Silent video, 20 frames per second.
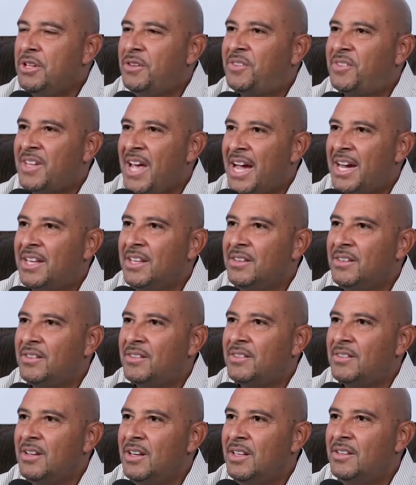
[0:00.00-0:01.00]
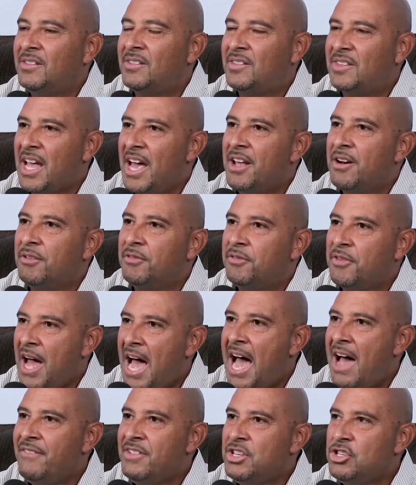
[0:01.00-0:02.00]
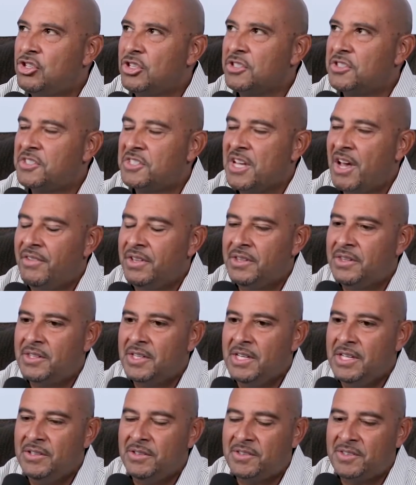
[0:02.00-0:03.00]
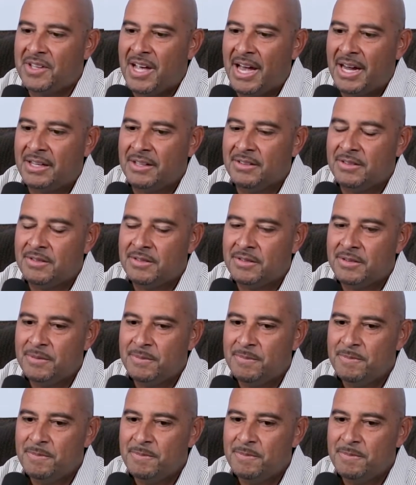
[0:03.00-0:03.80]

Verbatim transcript: seconds instead of having just 17 seconds.